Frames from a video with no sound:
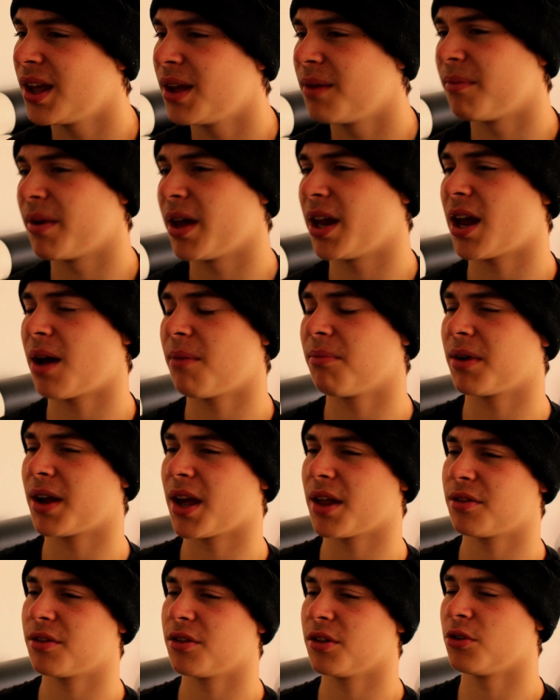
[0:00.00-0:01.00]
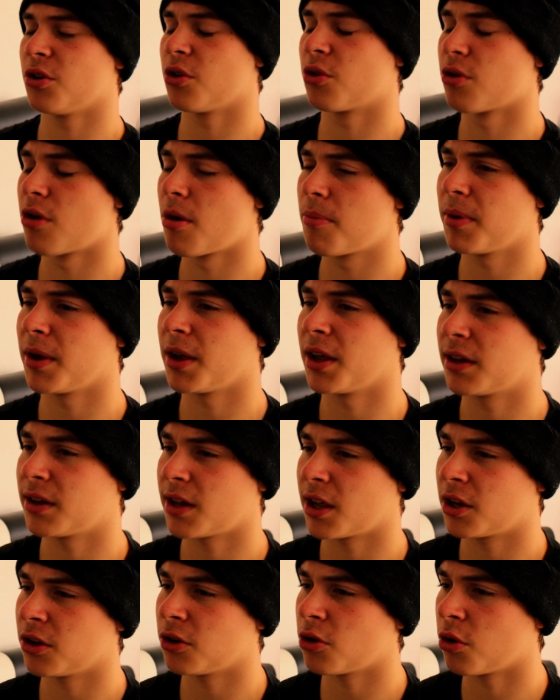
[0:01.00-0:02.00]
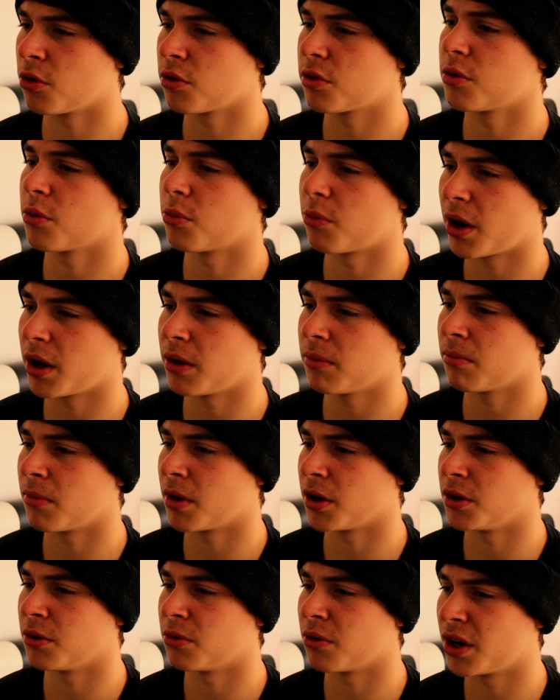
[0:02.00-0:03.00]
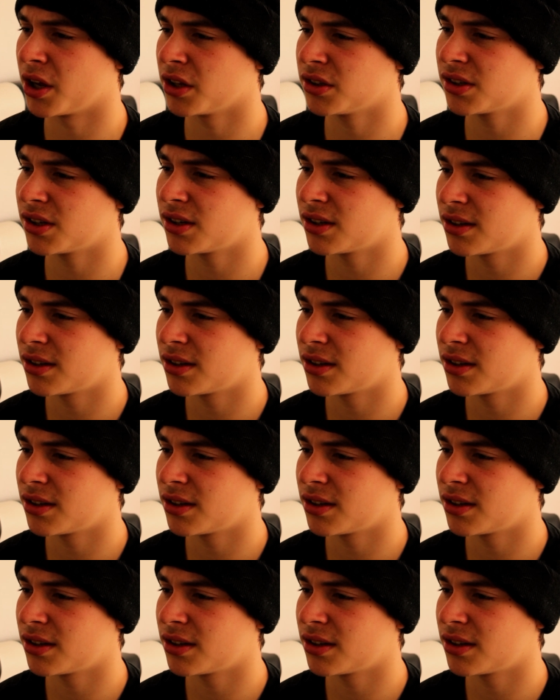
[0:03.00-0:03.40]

man, I'm guessing you're gripping it like it owns you rent money, right?